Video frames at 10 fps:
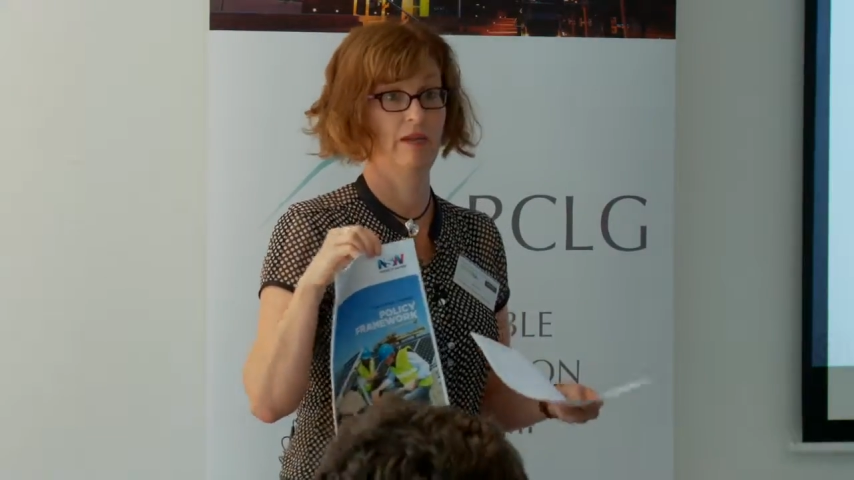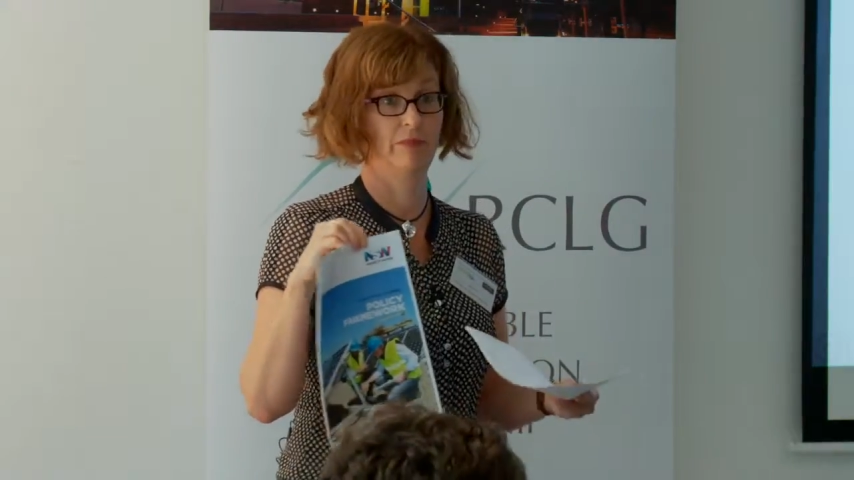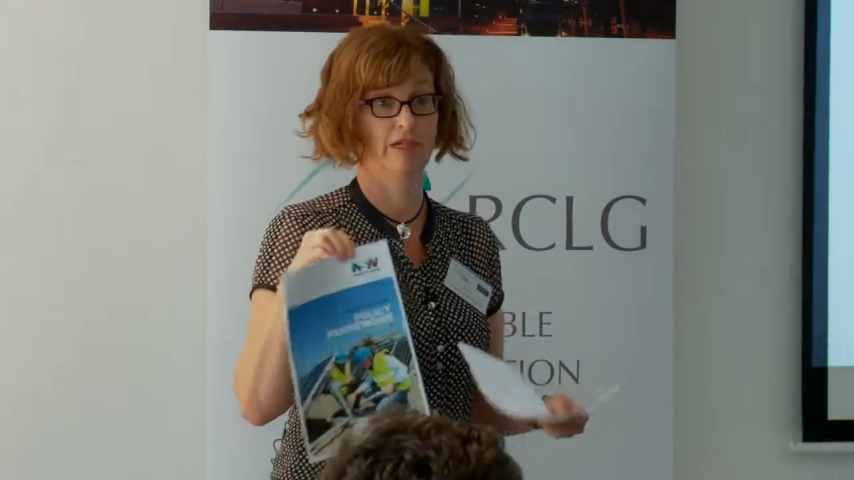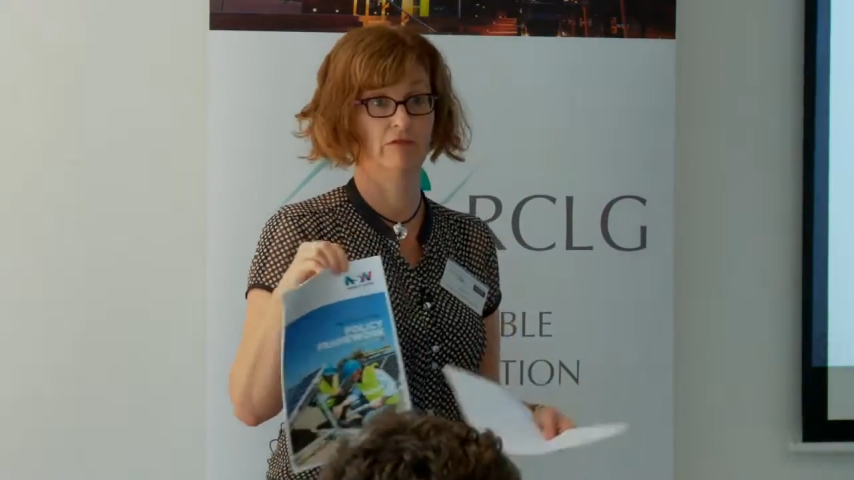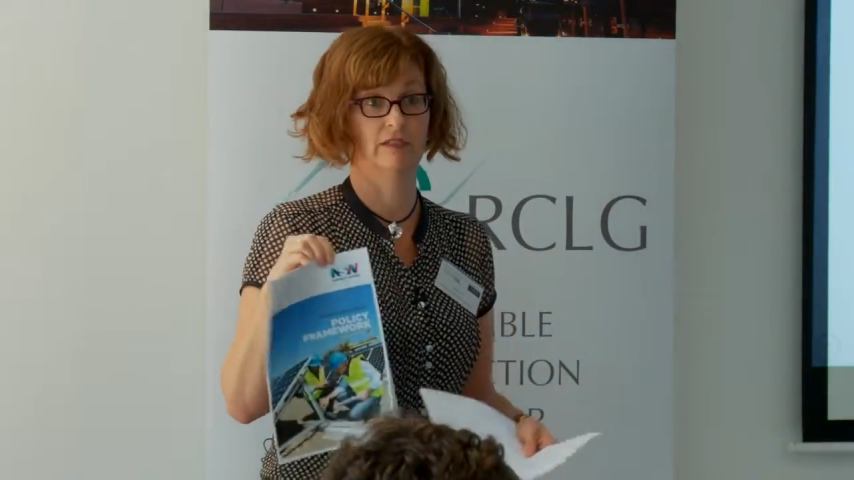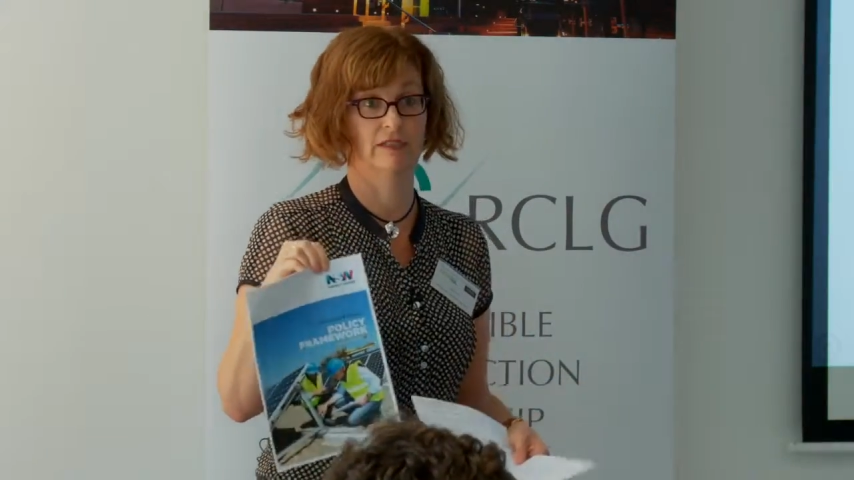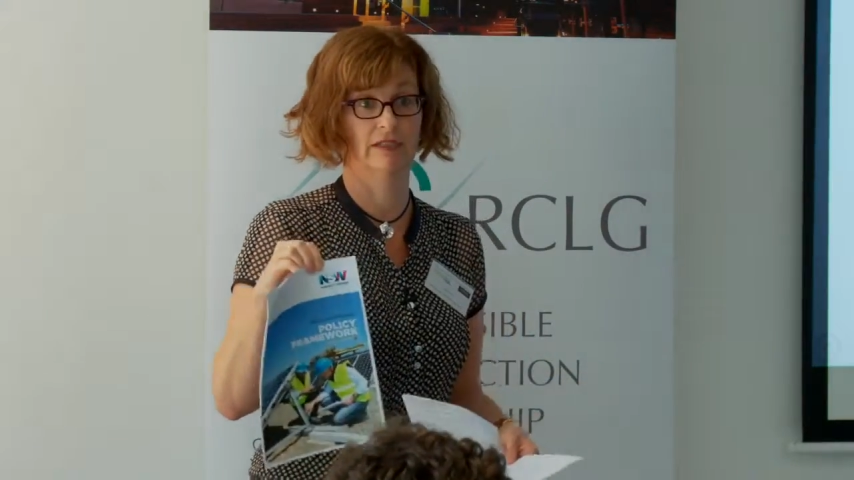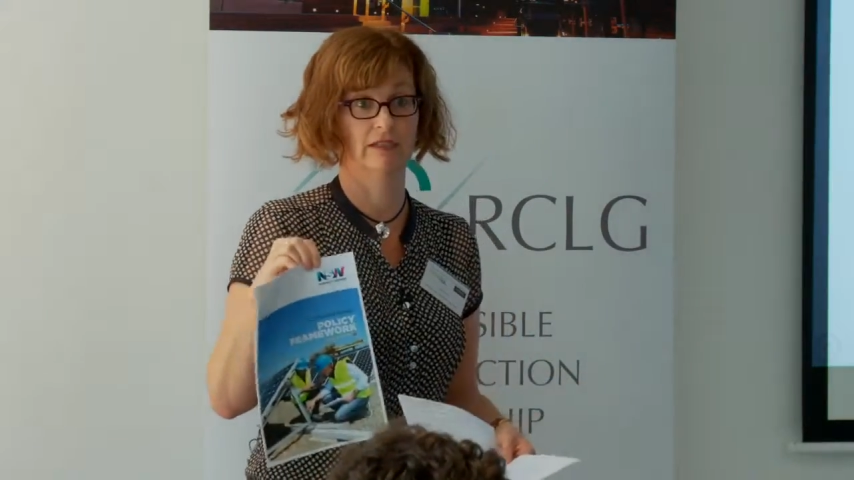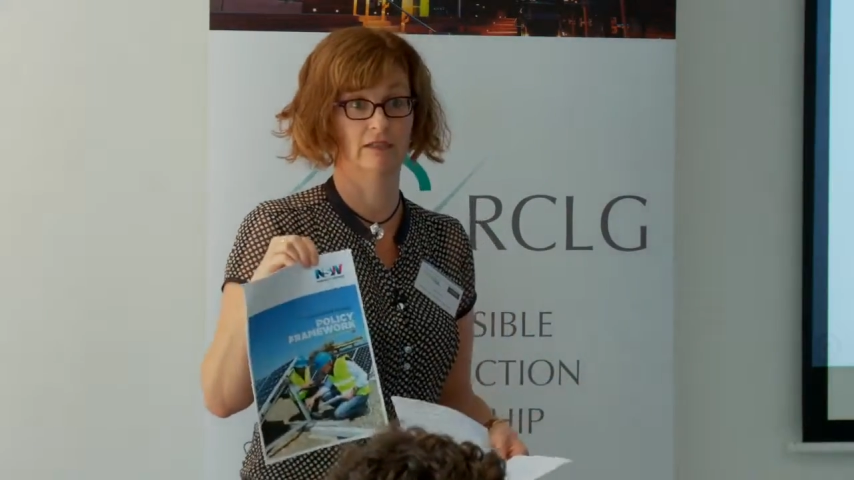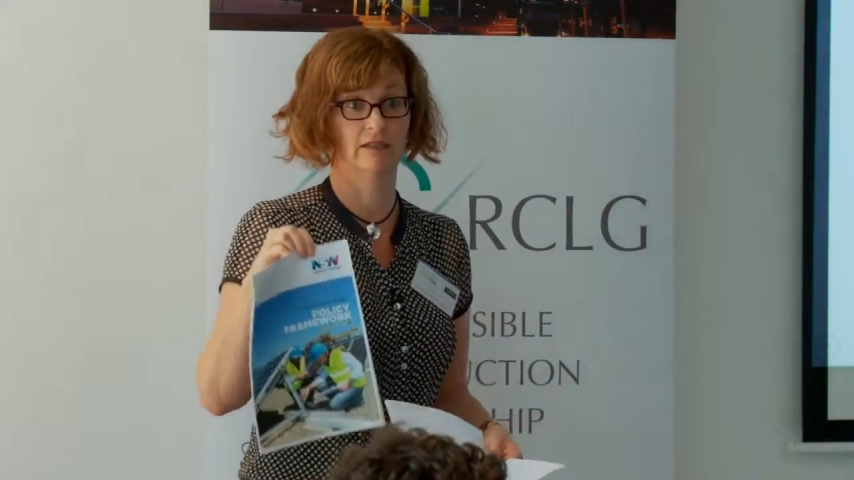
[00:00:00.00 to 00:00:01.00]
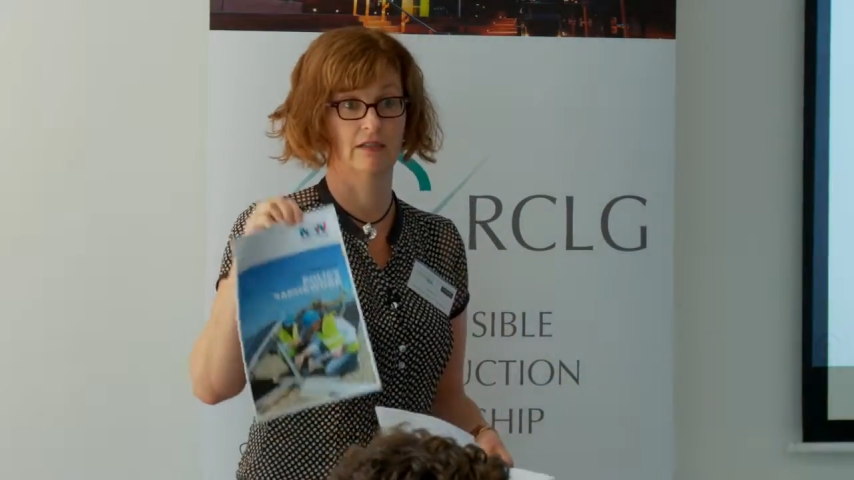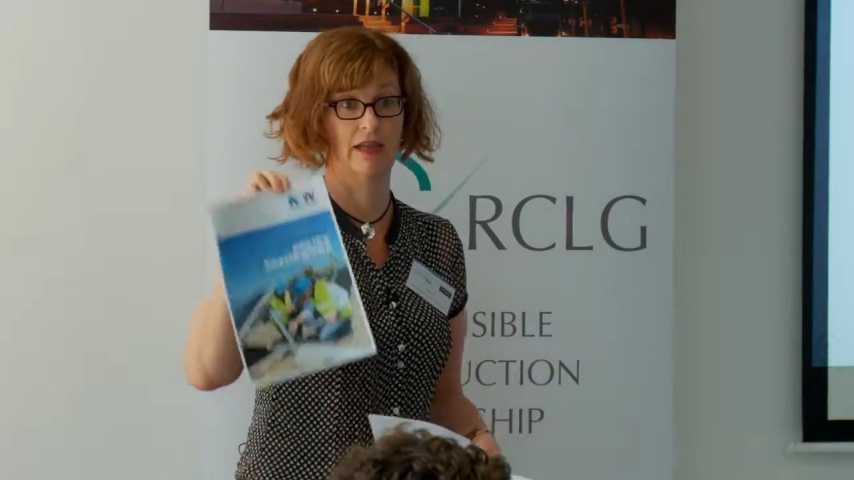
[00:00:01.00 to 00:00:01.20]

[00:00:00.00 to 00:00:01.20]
and being resilient,